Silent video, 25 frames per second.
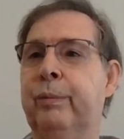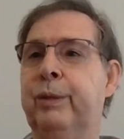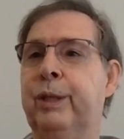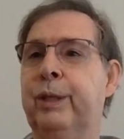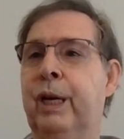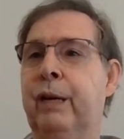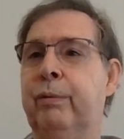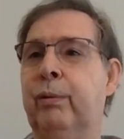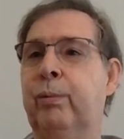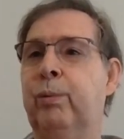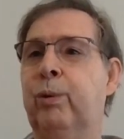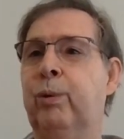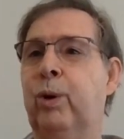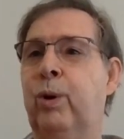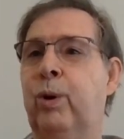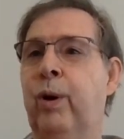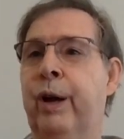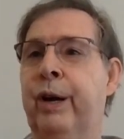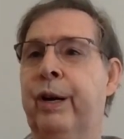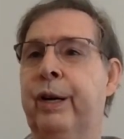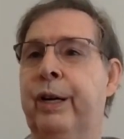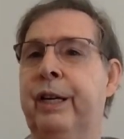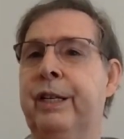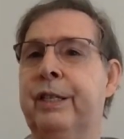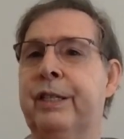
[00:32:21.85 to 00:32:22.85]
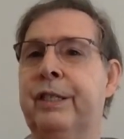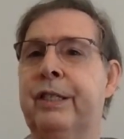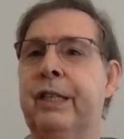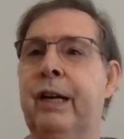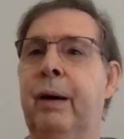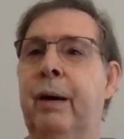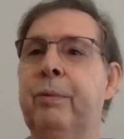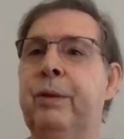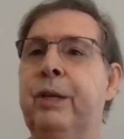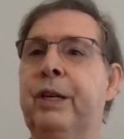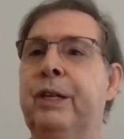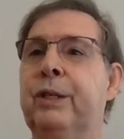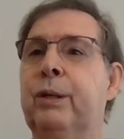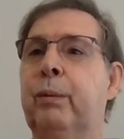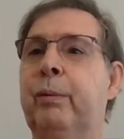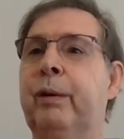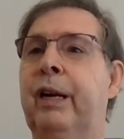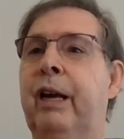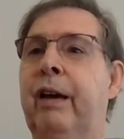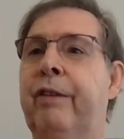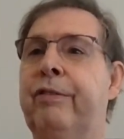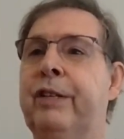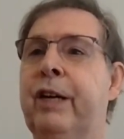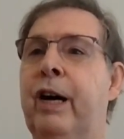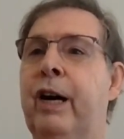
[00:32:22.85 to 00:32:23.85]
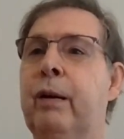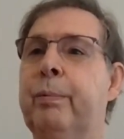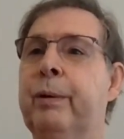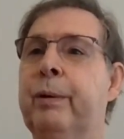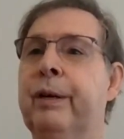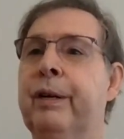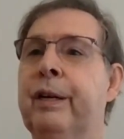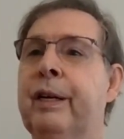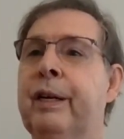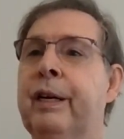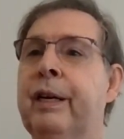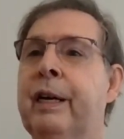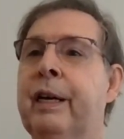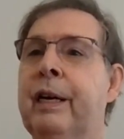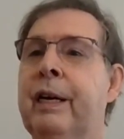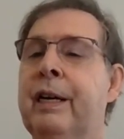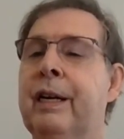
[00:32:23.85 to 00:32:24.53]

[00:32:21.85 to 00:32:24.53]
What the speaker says: observable quantities, and some things will be left open.